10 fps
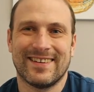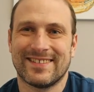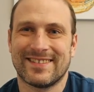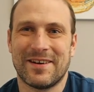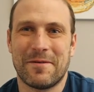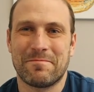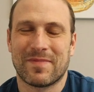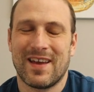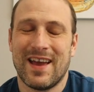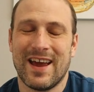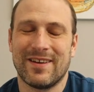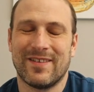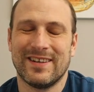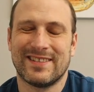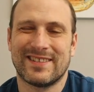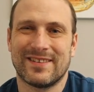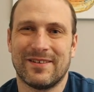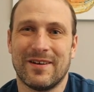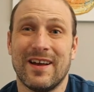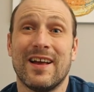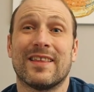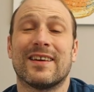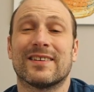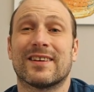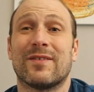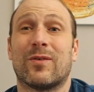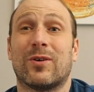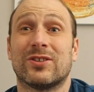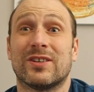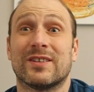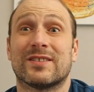So anyways, so thanks again for watching.